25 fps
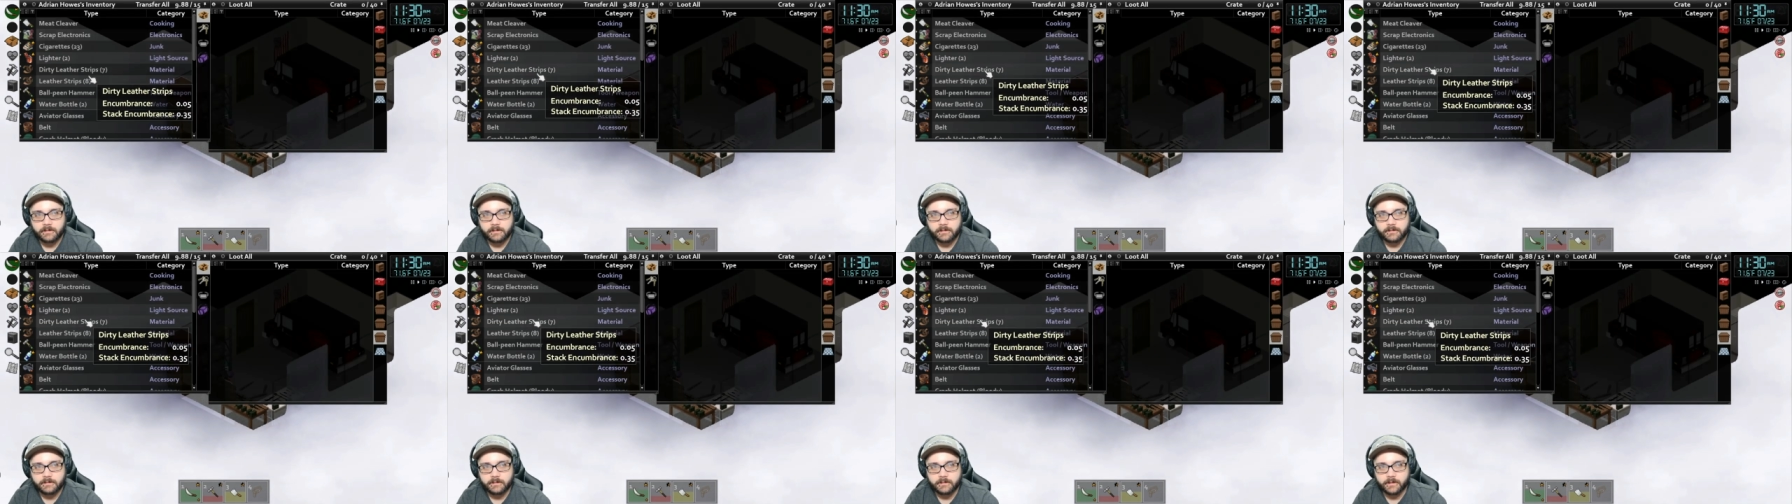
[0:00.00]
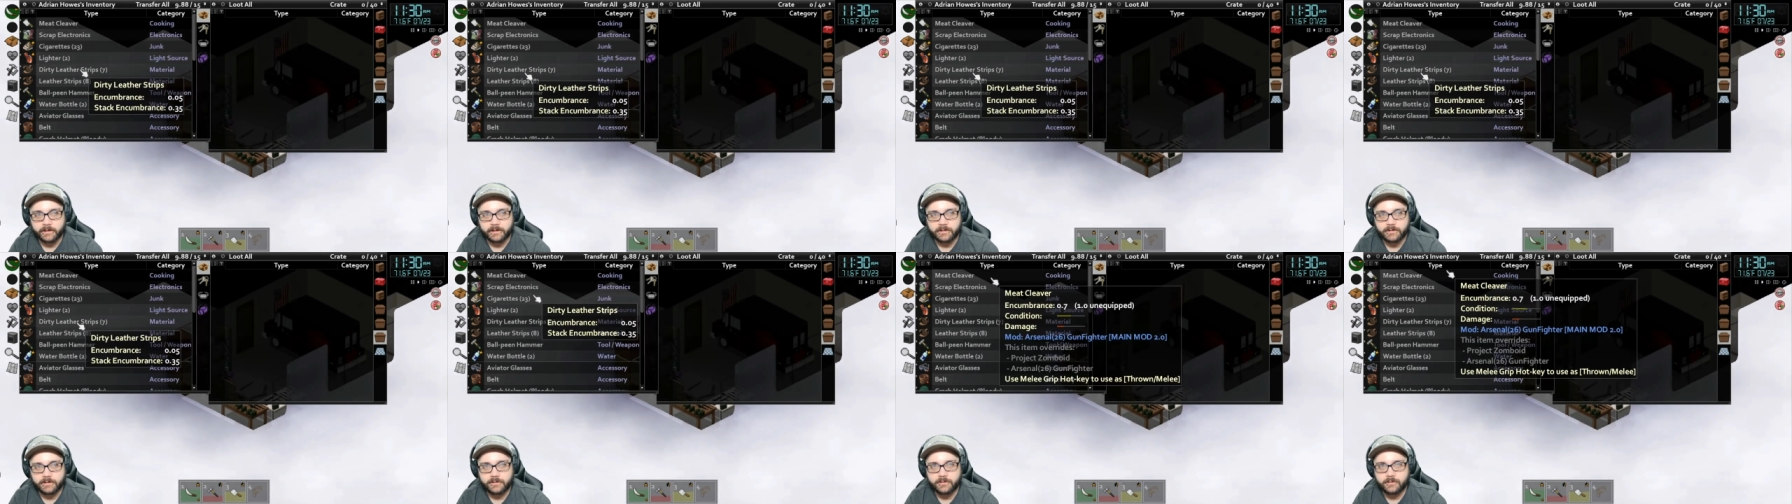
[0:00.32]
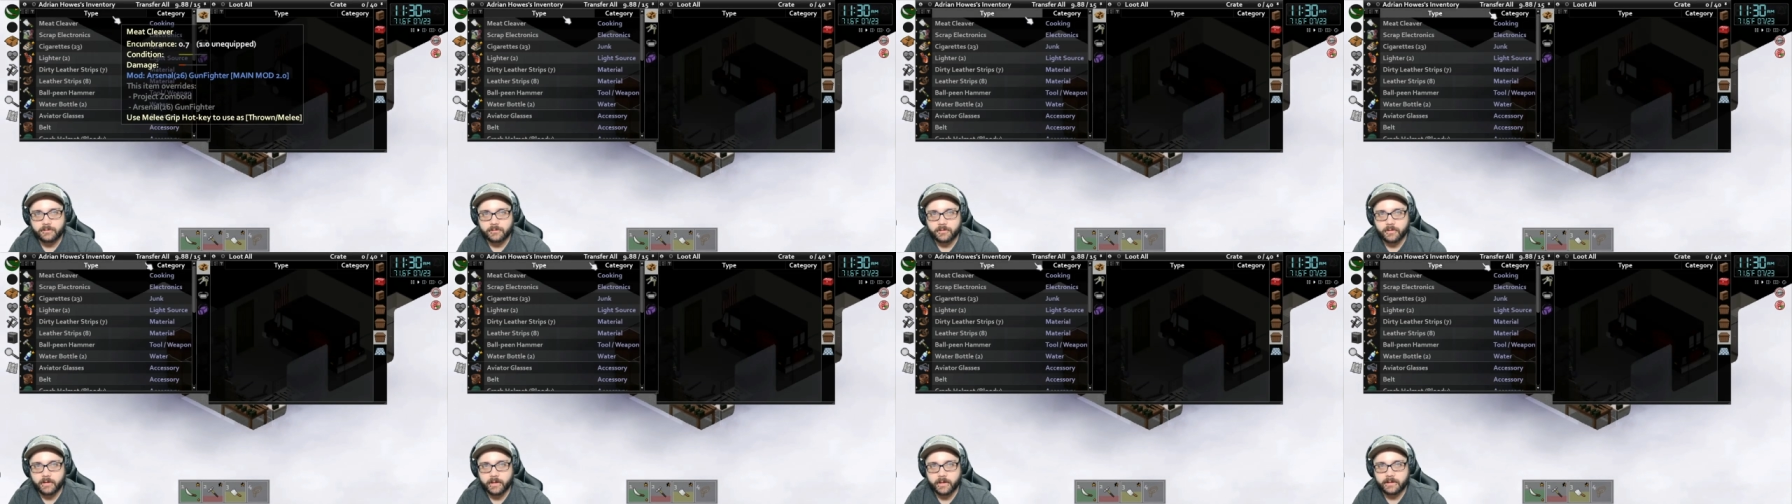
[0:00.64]
Like two
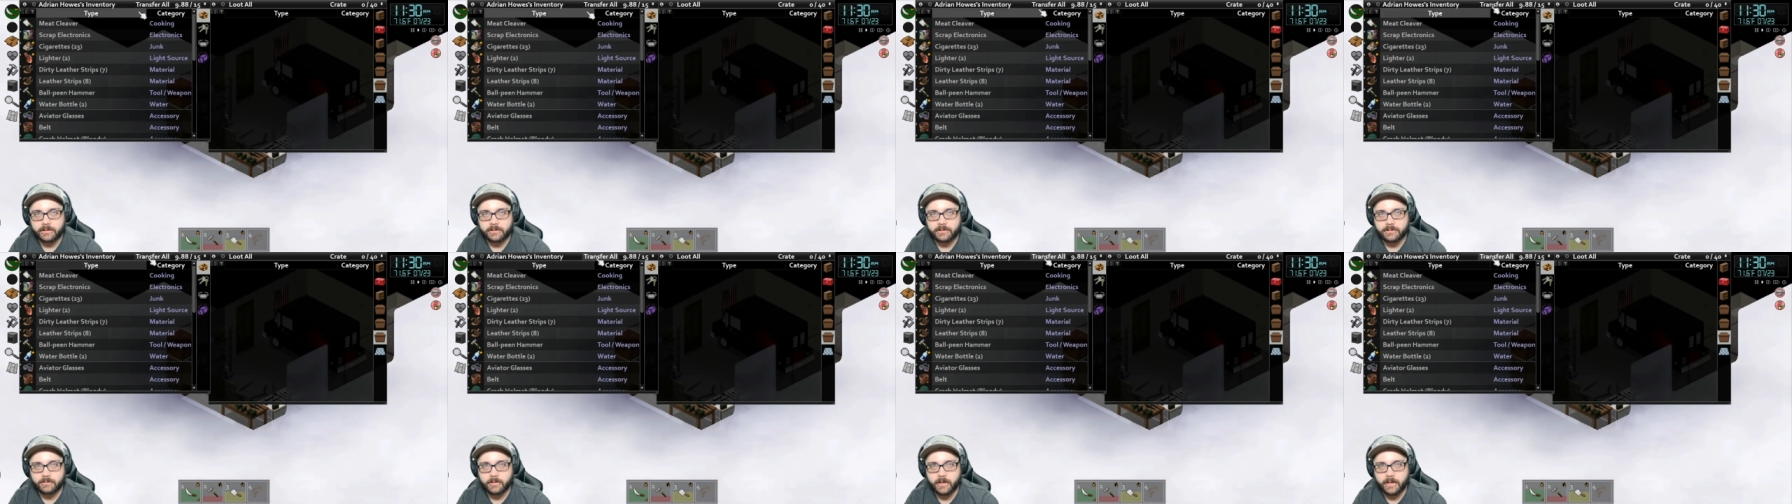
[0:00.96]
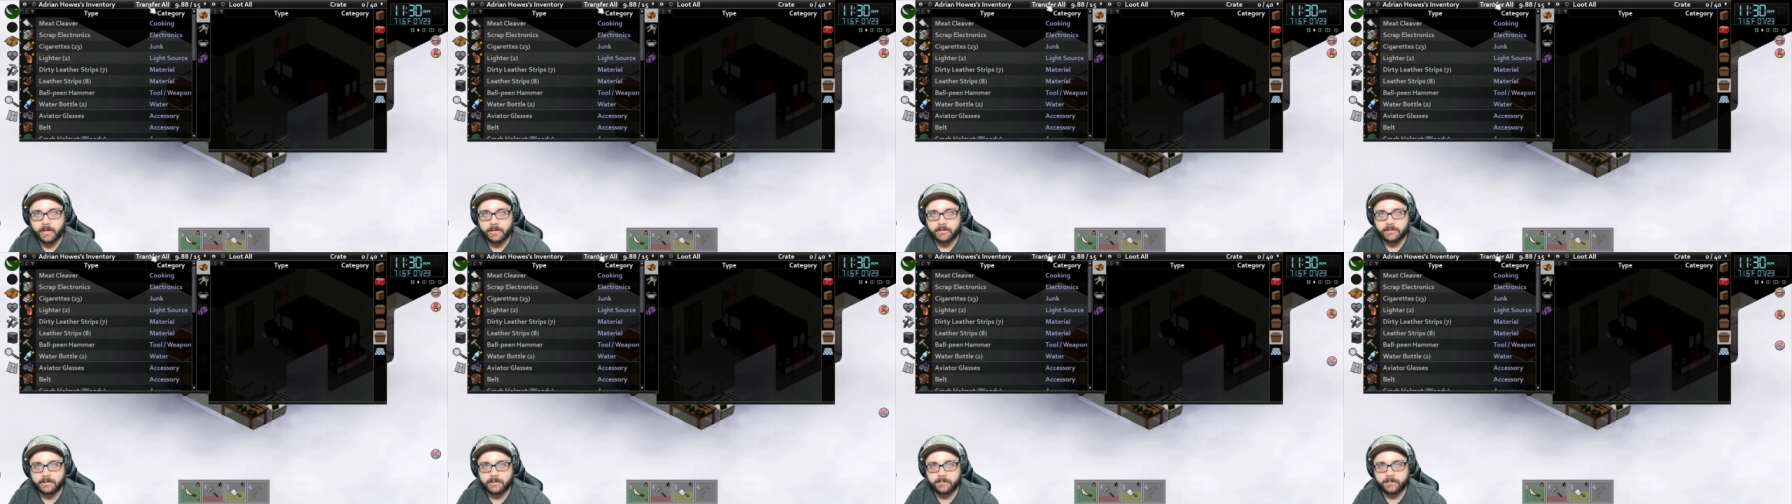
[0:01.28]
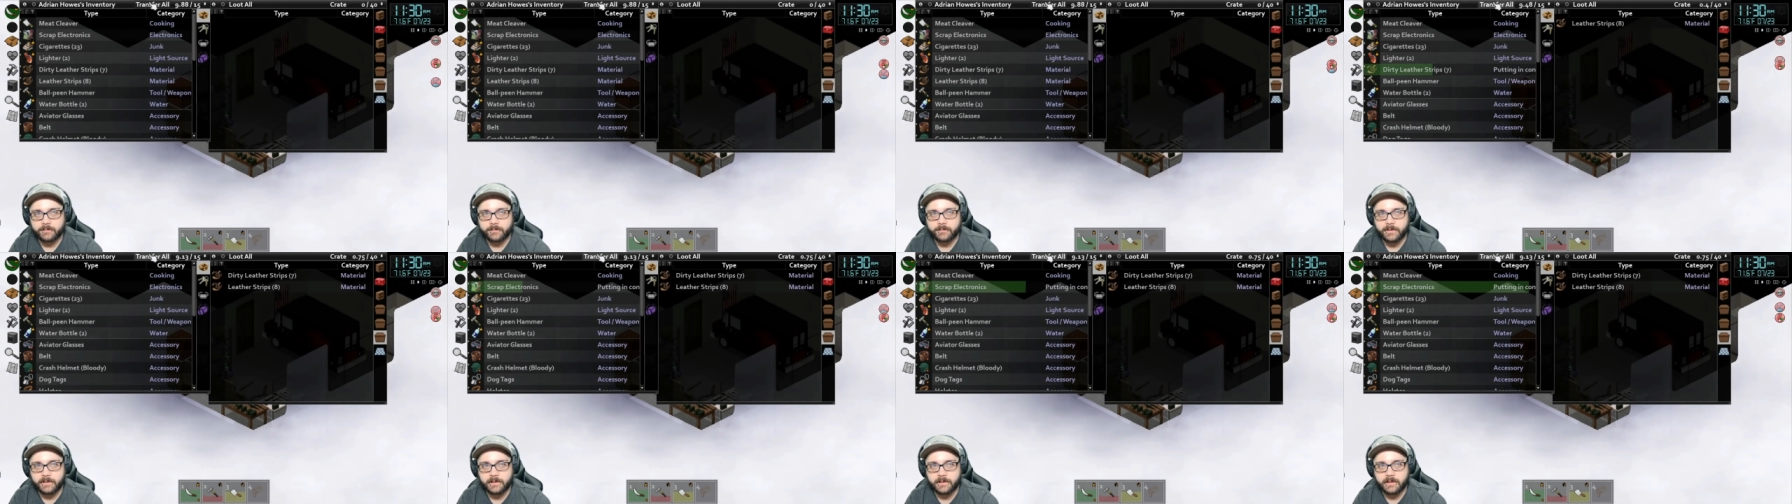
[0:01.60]
crates right at the
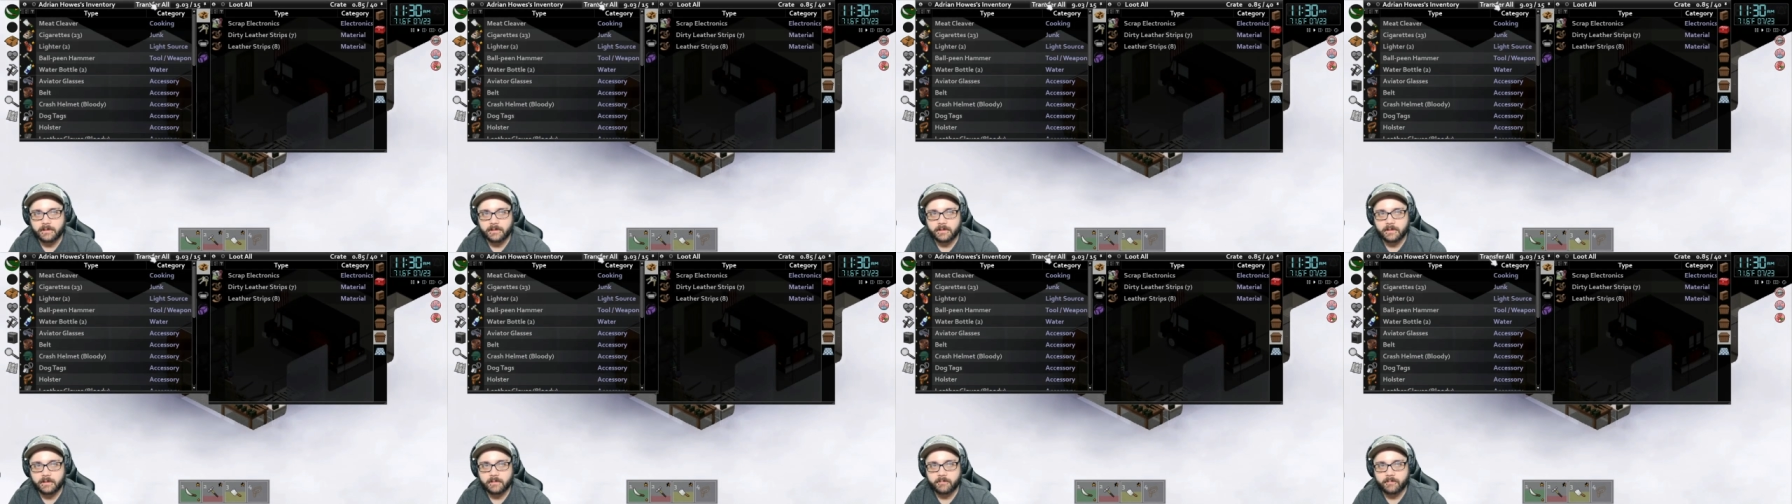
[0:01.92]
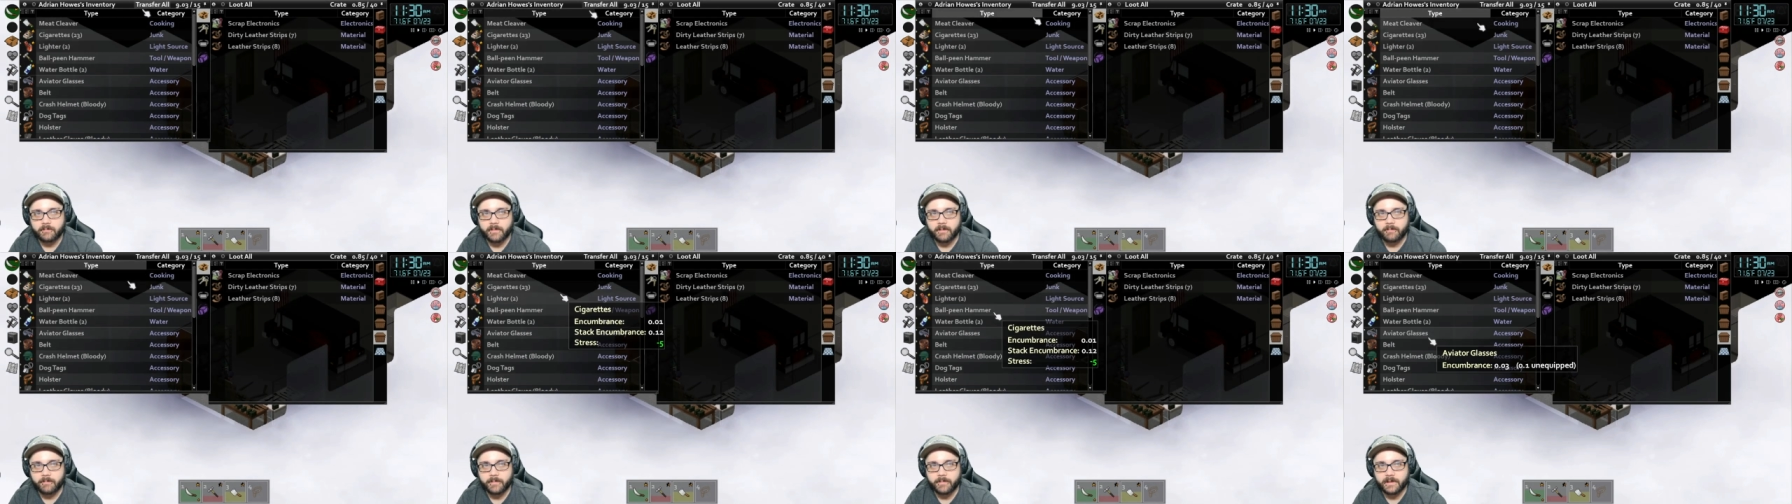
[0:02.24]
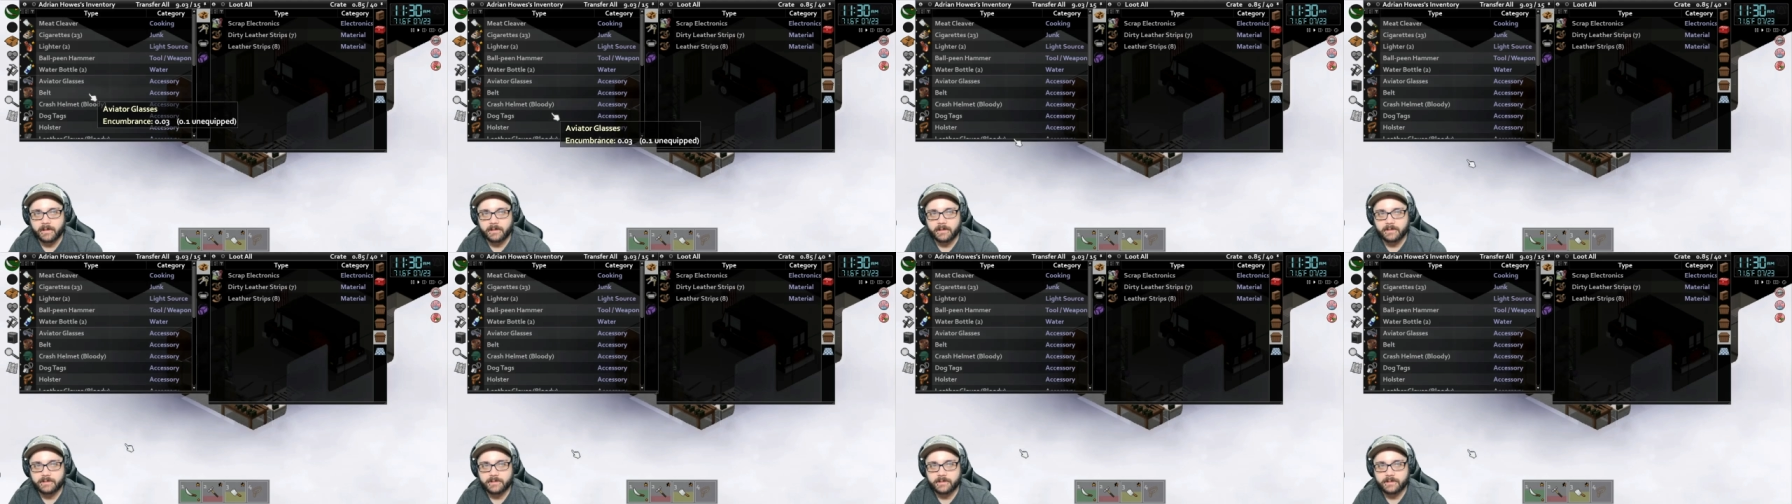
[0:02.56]
beginning of my base